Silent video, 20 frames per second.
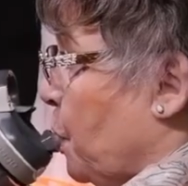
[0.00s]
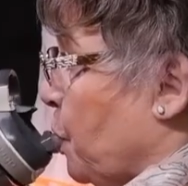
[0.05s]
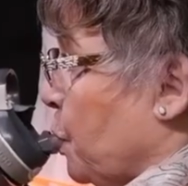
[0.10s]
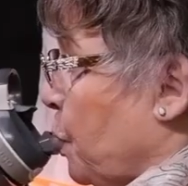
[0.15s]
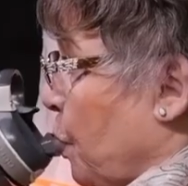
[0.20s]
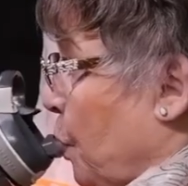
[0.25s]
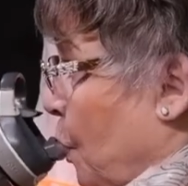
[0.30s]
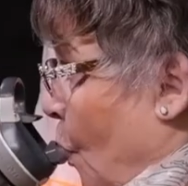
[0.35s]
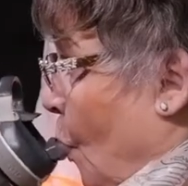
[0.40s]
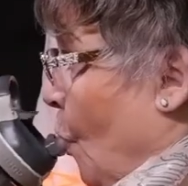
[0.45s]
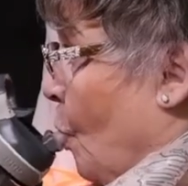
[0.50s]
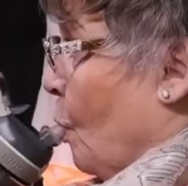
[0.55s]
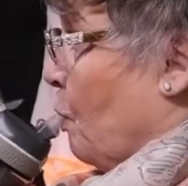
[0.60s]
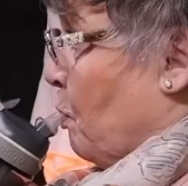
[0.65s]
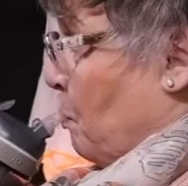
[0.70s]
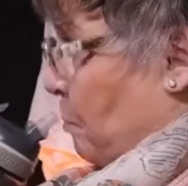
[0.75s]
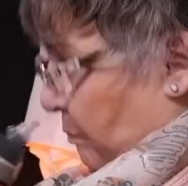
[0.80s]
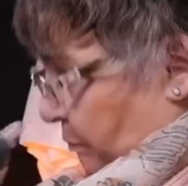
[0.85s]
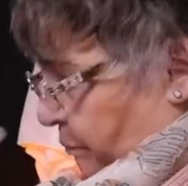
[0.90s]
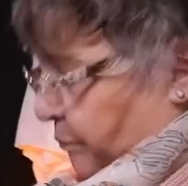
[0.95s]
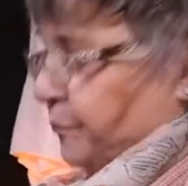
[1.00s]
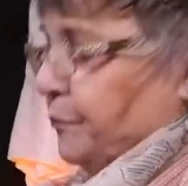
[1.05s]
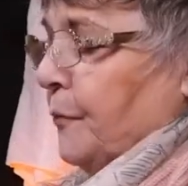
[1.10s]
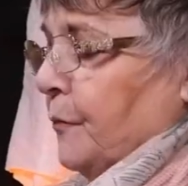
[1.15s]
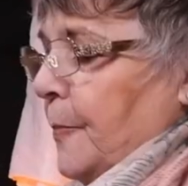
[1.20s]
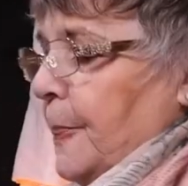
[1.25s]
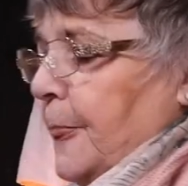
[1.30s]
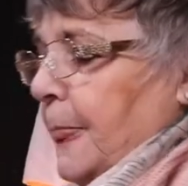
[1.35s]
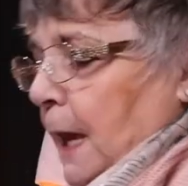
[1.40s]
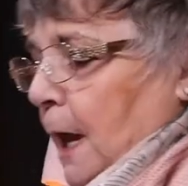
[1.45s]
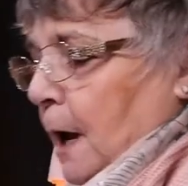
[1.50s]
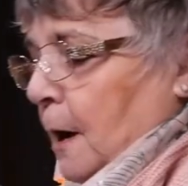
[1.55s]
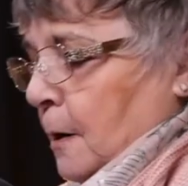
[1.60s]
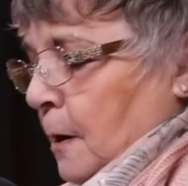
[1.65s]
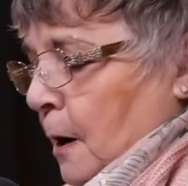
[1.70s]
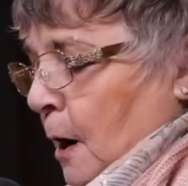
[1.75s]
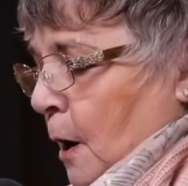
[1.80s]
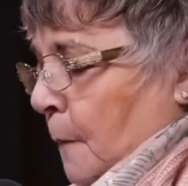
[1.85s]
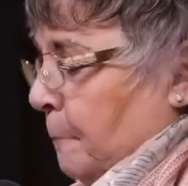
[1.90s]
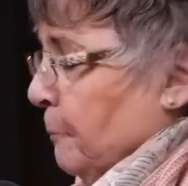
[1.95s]
I didn't. Do
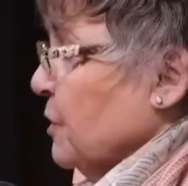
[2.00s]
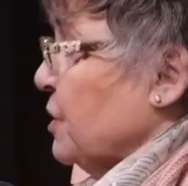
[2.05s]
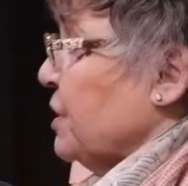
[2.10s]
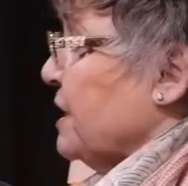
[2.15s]
you